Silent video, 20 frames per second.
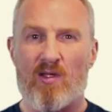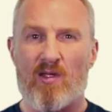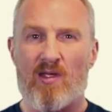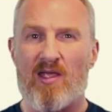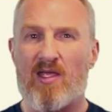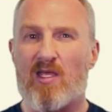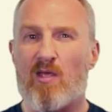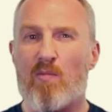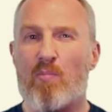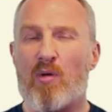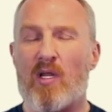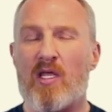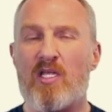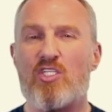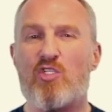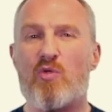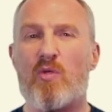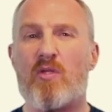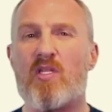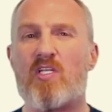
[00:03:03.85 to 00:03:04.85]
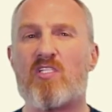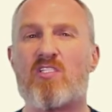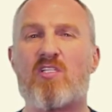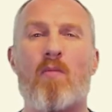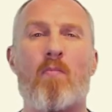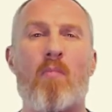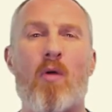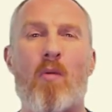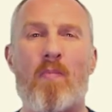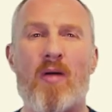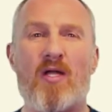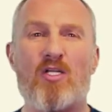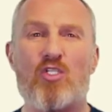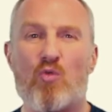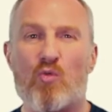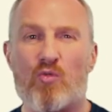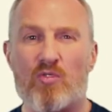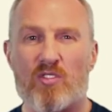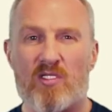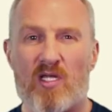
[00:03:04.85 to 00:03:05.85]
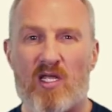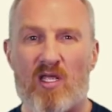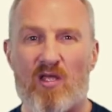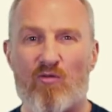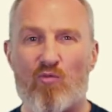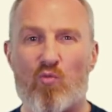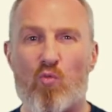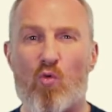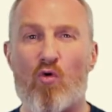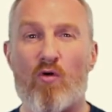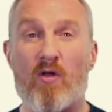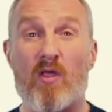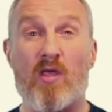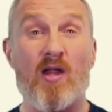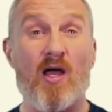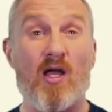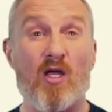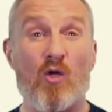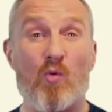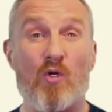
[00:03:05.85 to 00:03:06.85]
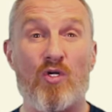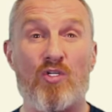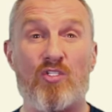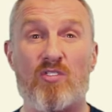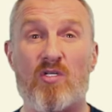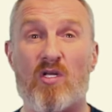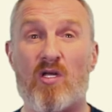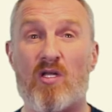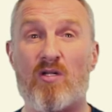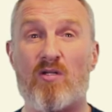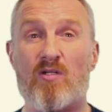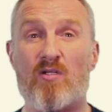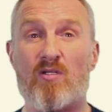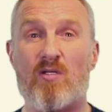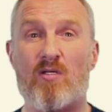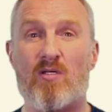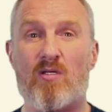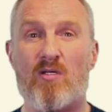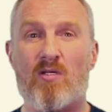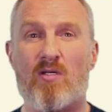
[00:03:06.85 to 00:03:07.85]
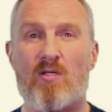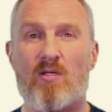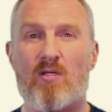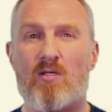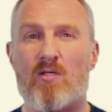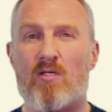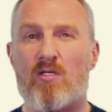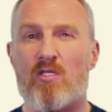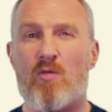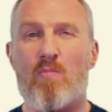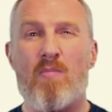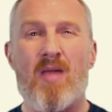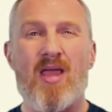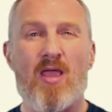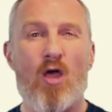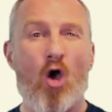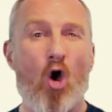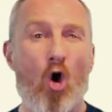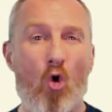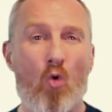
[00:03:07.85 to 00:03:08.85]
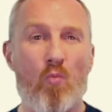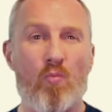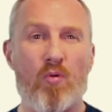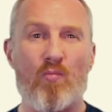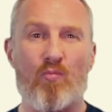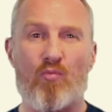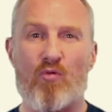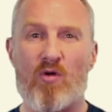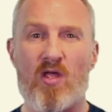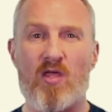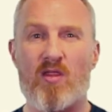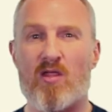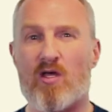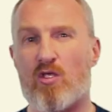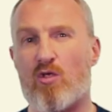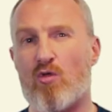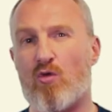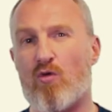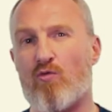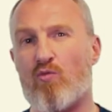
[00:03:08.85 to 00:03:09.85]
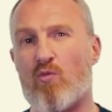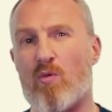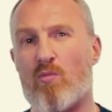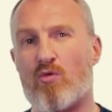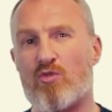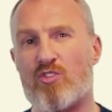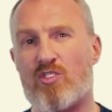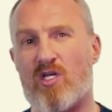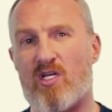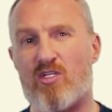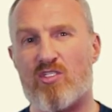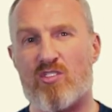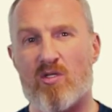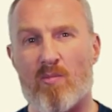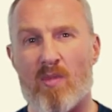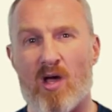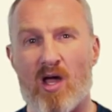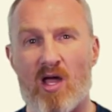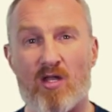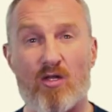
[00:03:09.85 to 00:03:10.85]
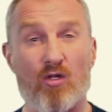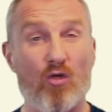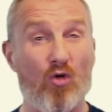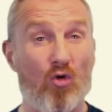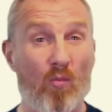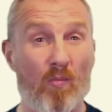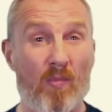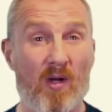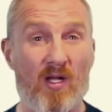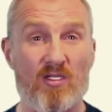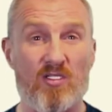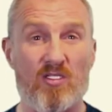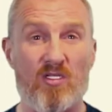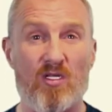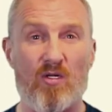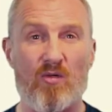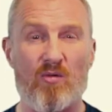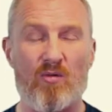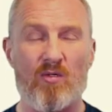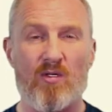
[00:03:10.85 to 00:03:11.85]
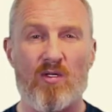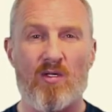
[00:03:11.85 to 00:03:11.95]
It can place you in this perpetual state of worry and anguish, and you may hope and pray that your loved one will change their mind and come back to you.